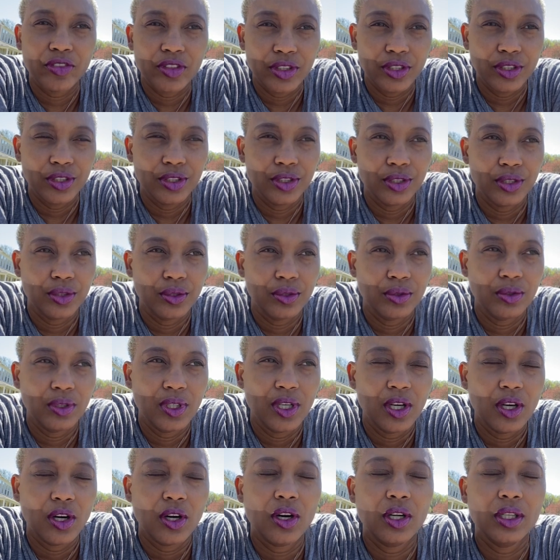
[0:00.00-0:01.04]
you,
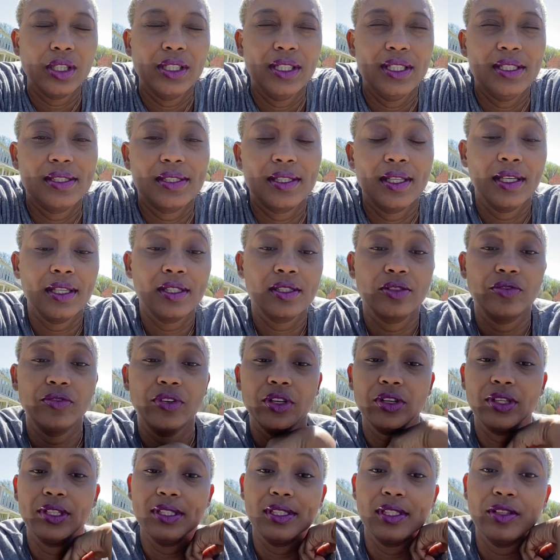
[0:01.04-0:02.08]
all of these things are
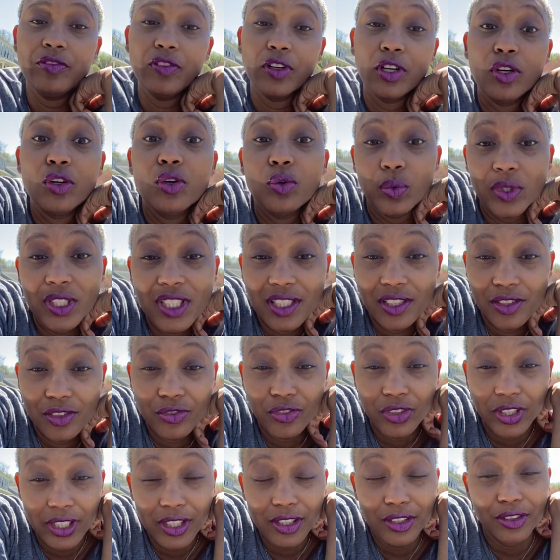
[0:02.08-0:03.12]
very difficult, which is
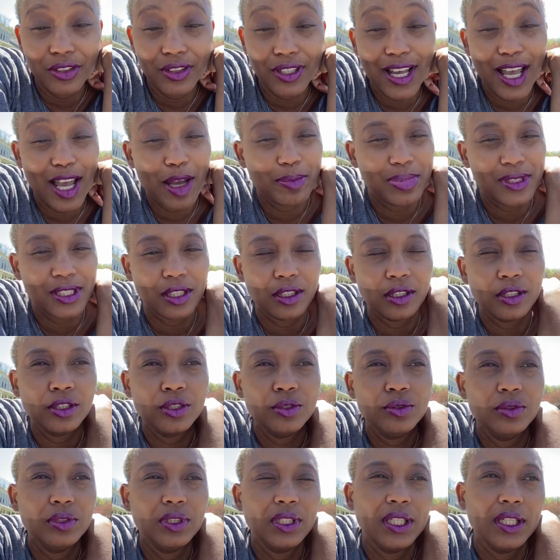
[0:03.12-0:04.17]
real,
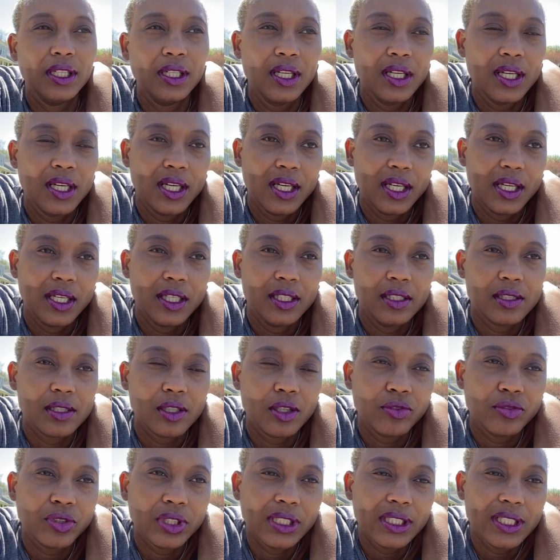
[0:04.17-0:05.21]
absolutely. And
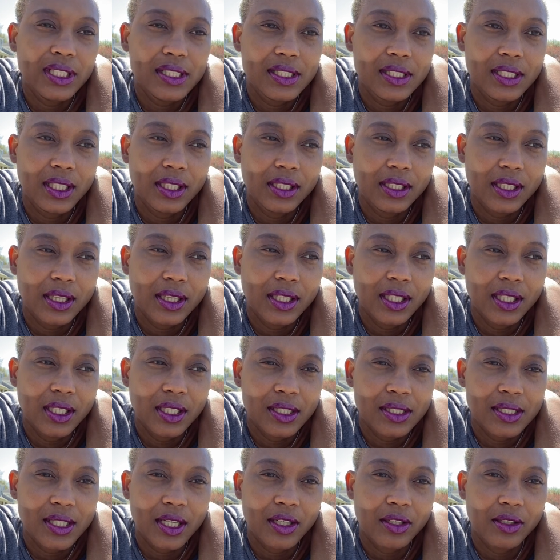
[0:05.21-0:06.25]
so releasing the
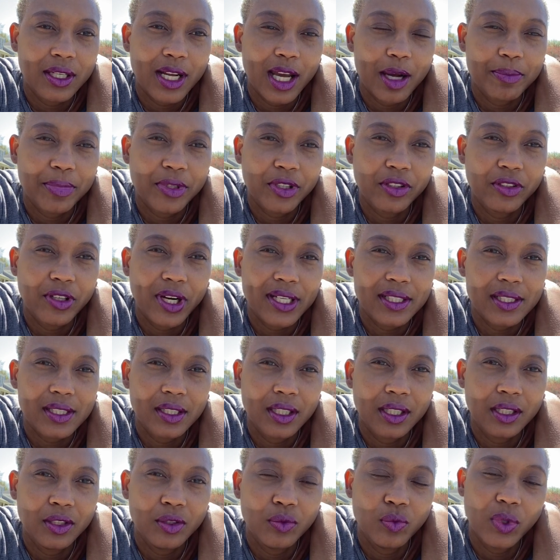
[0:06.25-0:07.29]
things that are not
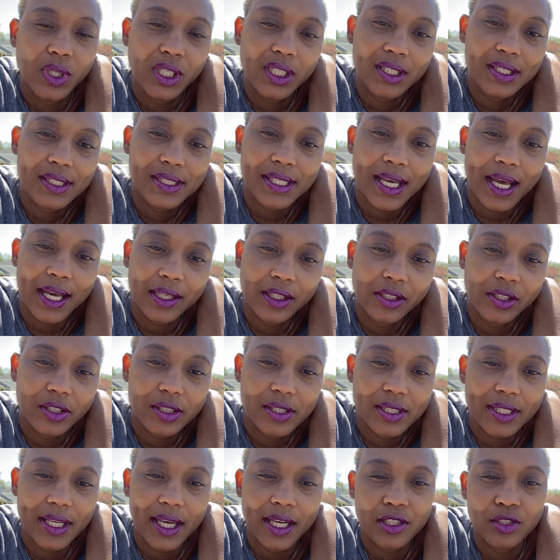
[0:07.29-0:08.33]
progressing you. What inside of your
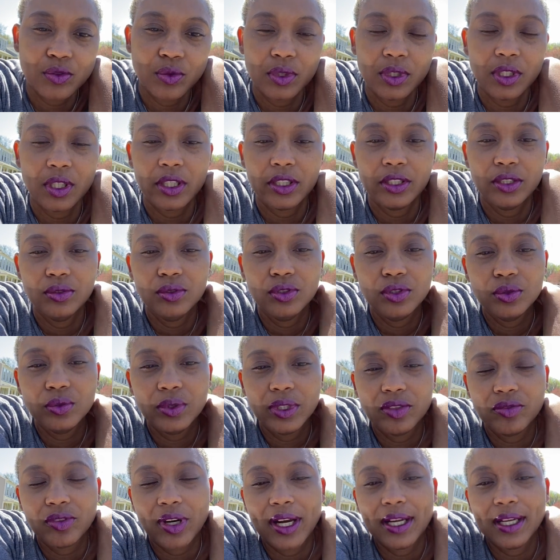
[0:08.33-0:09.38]
schedule are you
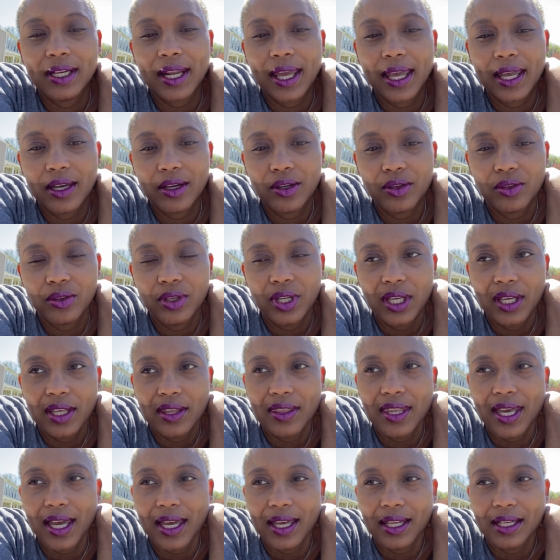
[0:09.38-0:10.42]
doing right now
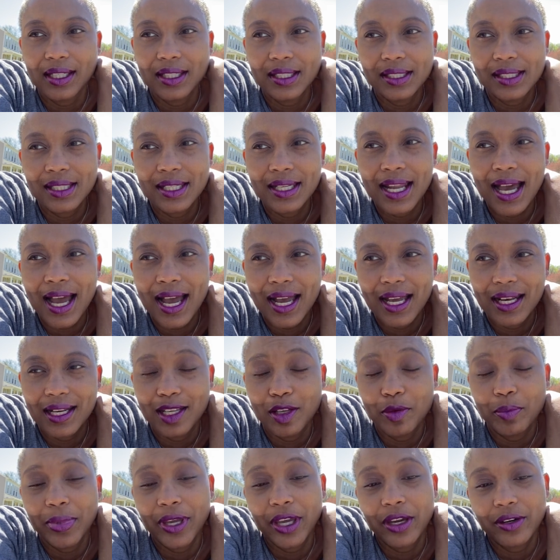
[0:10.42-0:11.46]
that is not
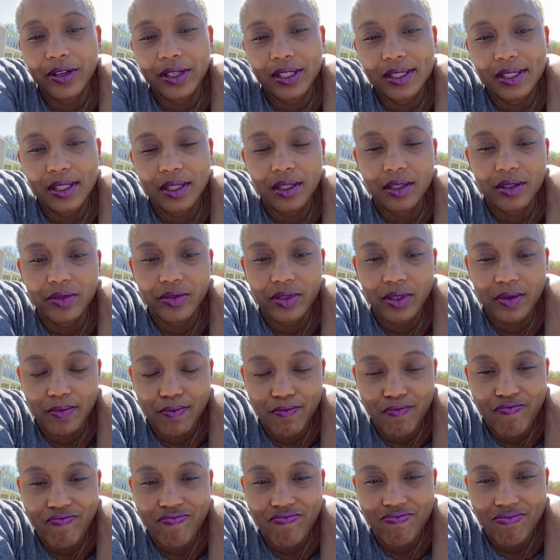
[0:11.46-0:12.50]
imperative,
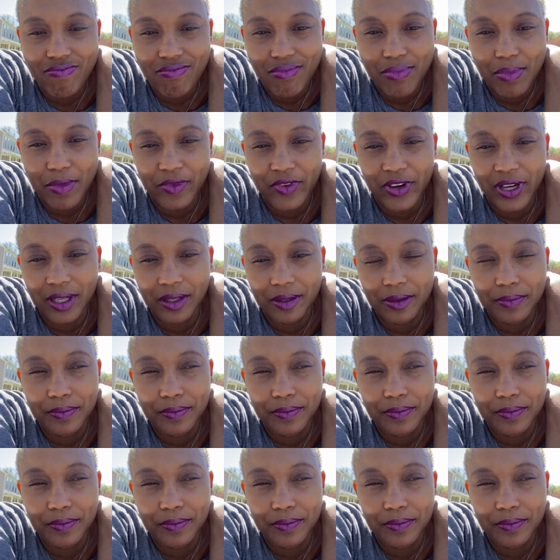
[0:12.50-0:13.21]
right?